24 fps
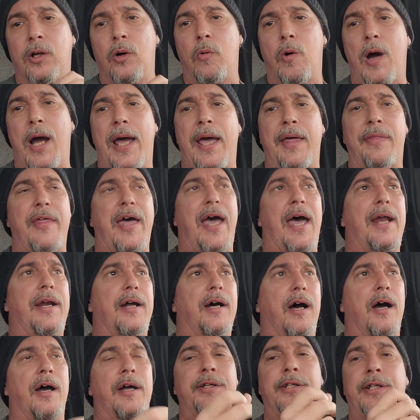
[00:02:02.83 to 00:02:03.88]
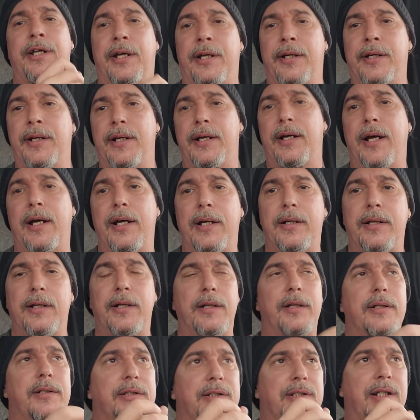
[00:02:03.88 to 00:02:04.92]
away that
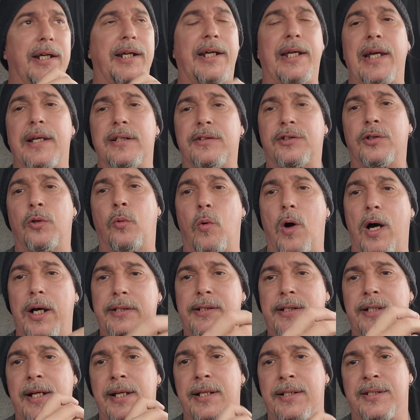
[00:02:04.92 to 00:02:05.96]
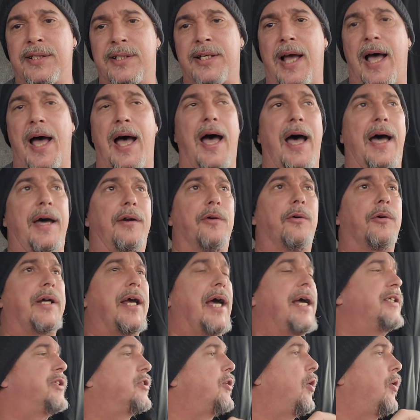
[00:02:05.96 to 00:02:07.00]
onion to get to what's inside,
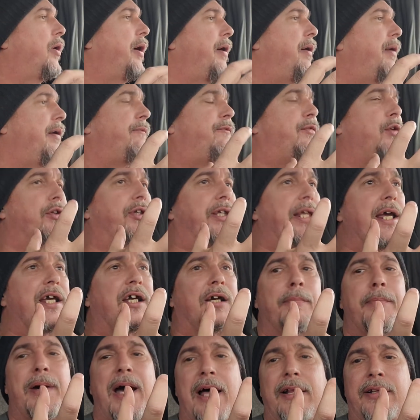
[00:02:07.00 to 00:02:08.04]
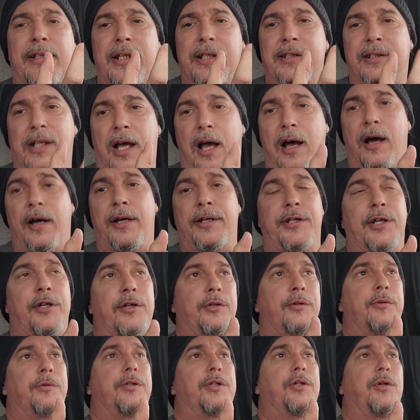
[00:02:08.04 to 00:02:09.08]
okay? So if you think about this
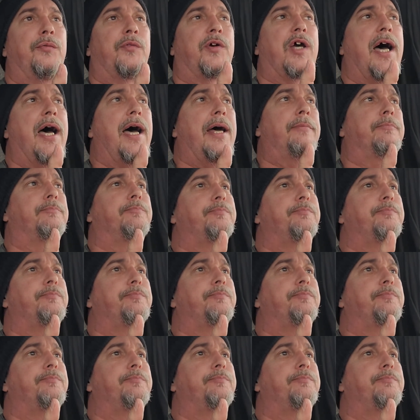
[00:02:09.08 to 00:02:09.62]
onion, you've got